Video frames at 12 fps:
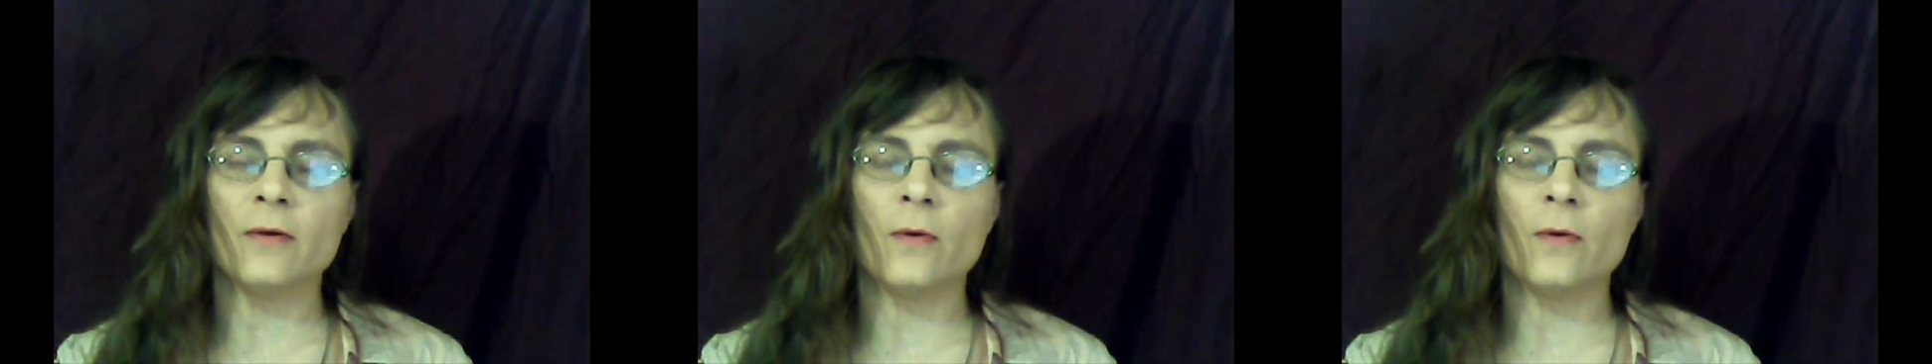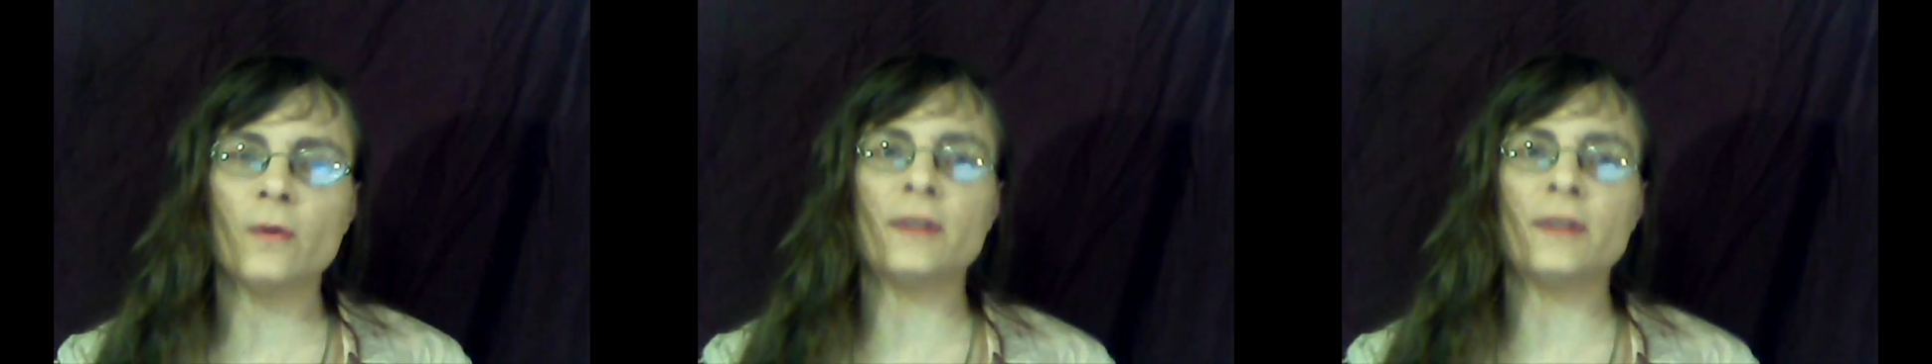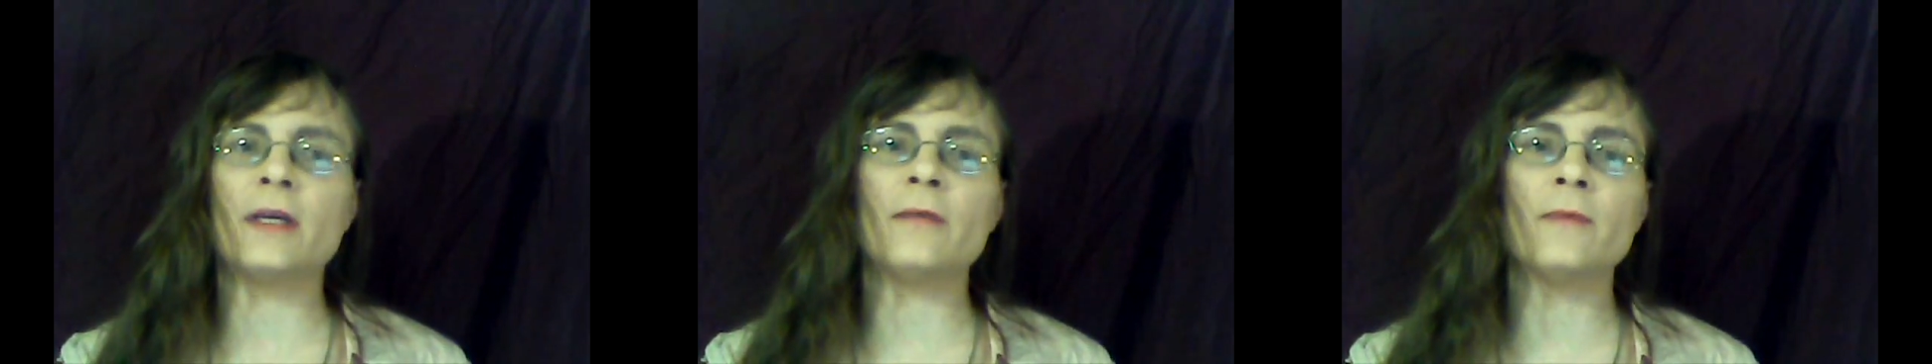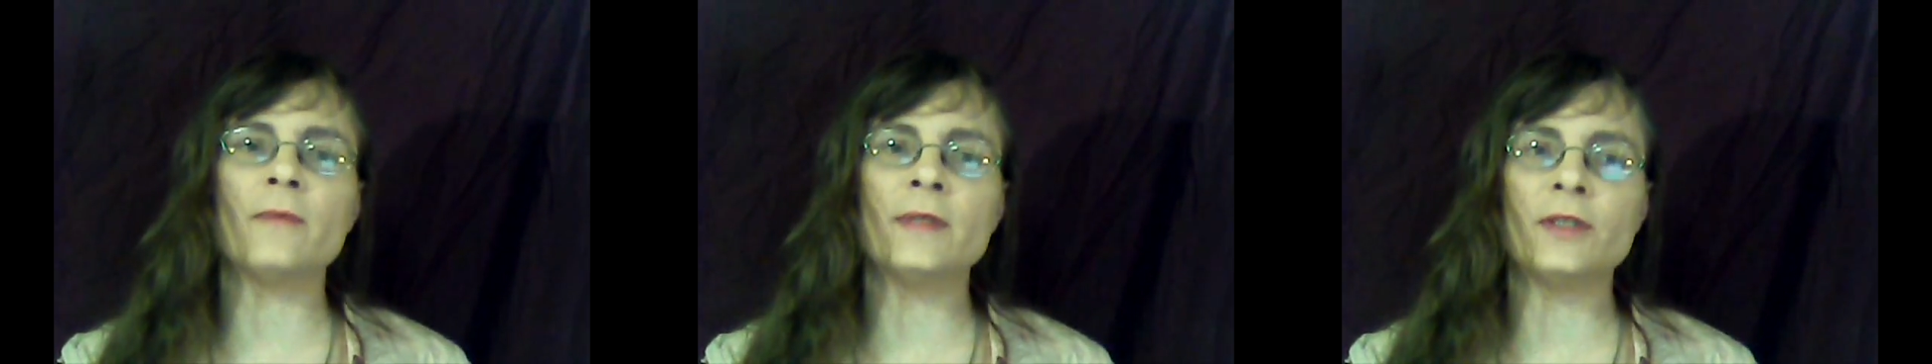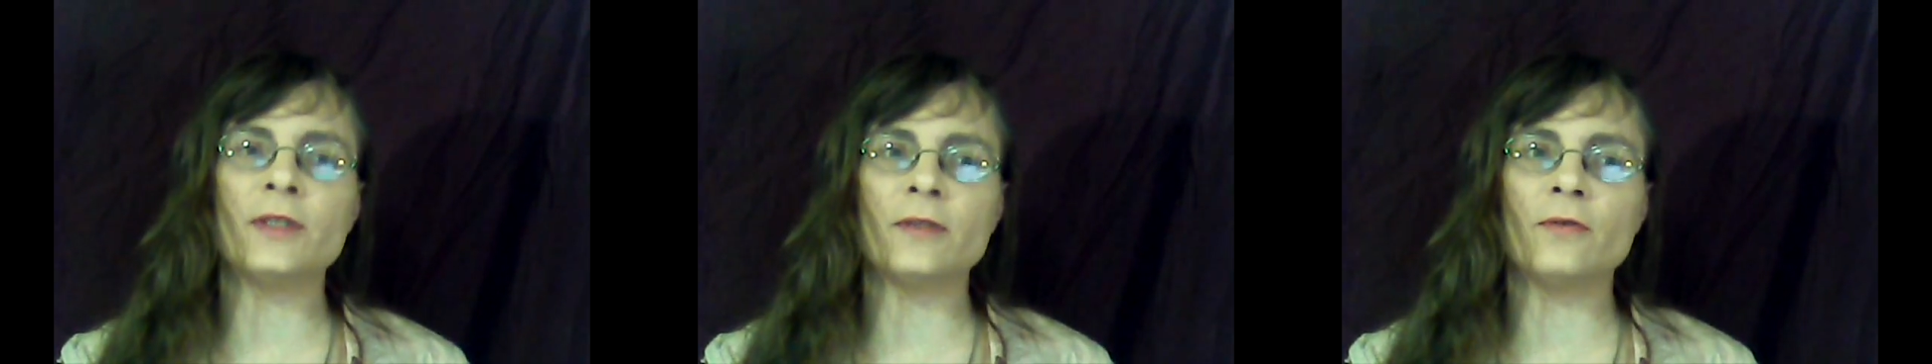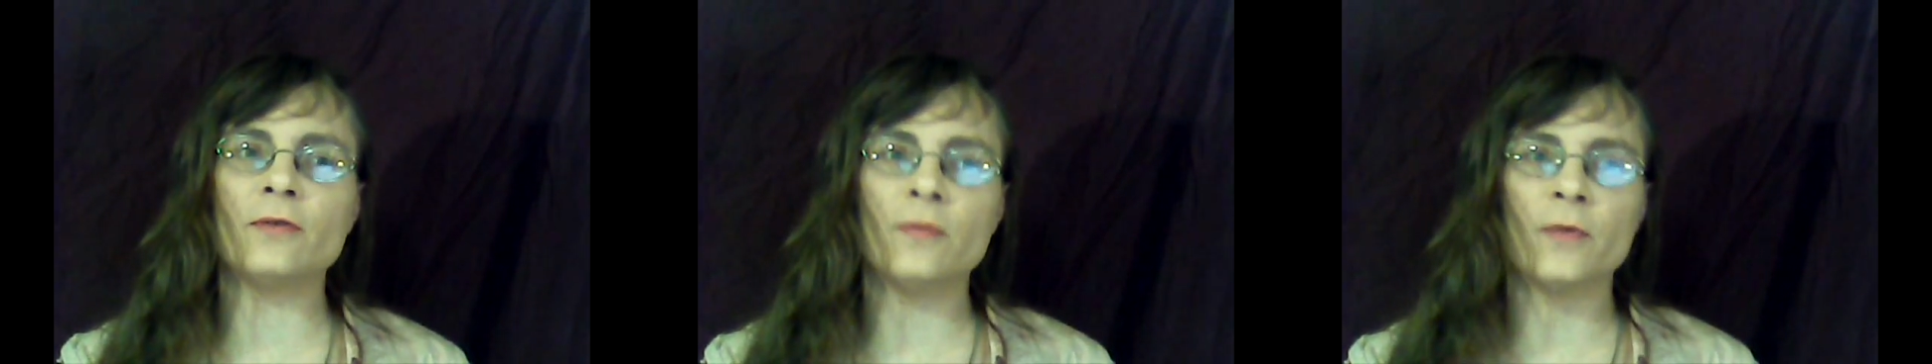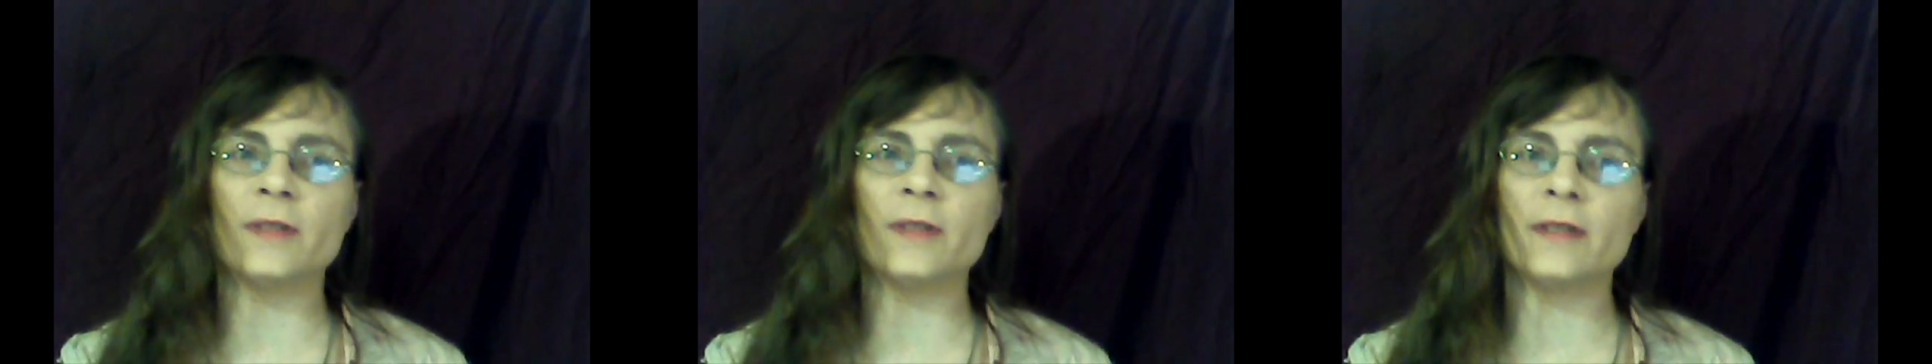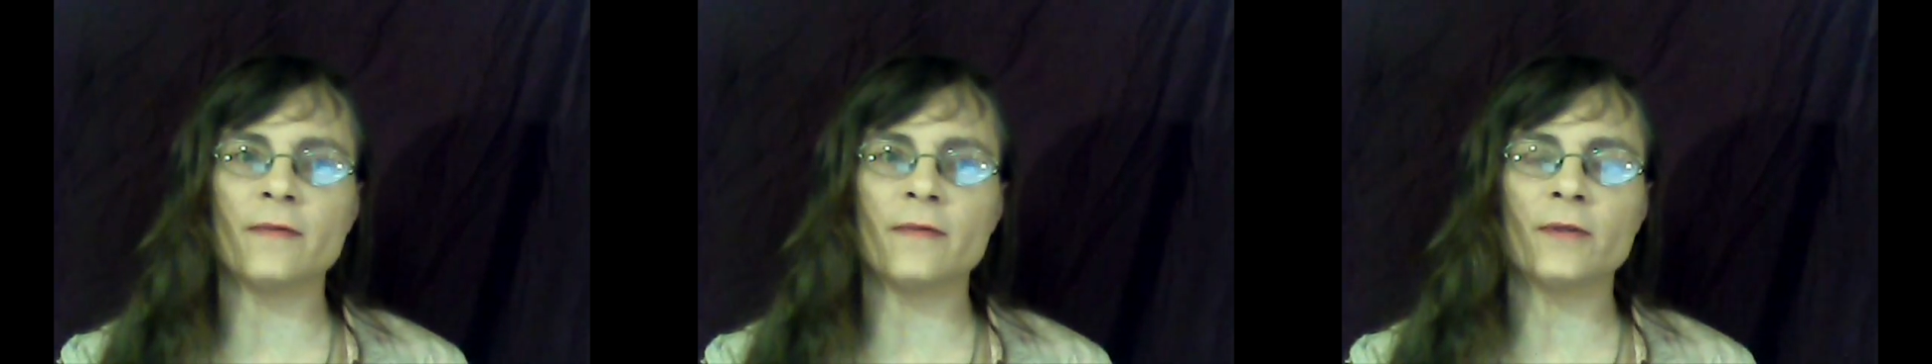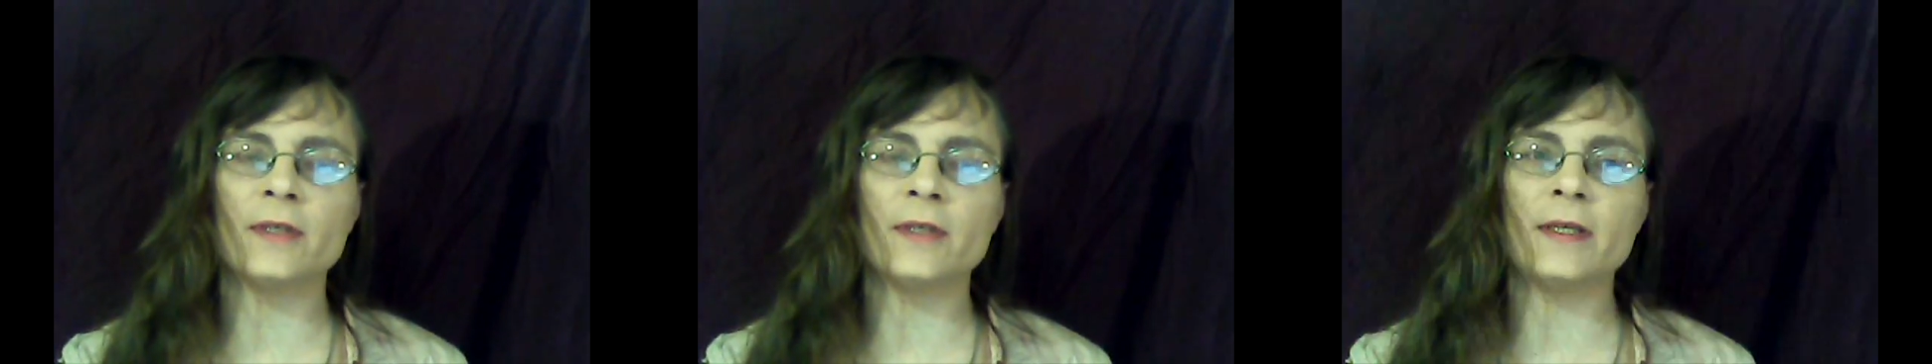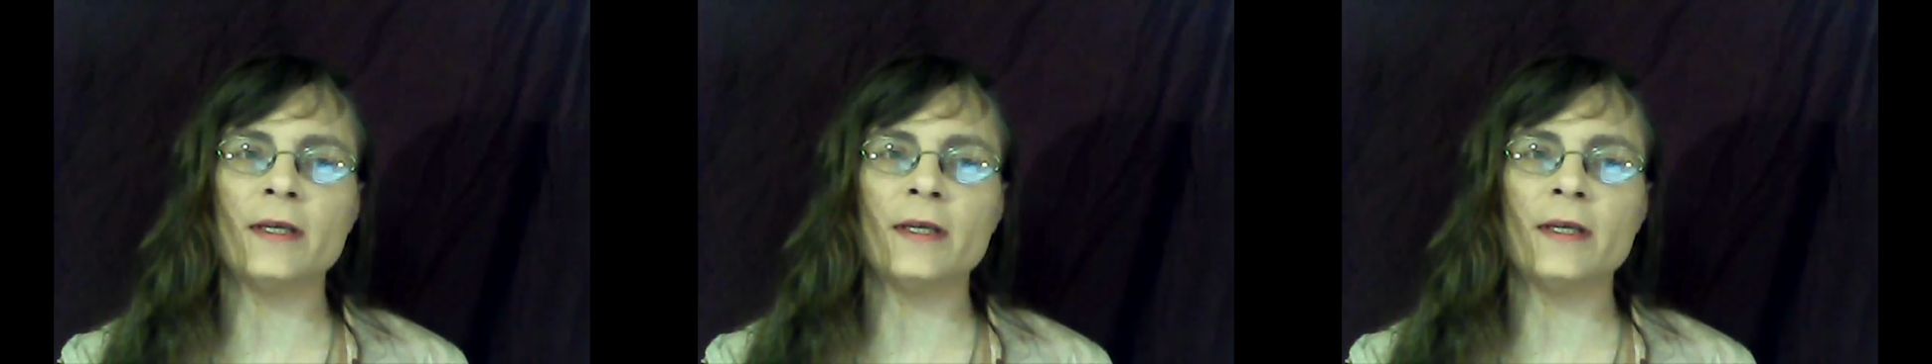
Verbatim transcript: or deny religion to embrace the diversity.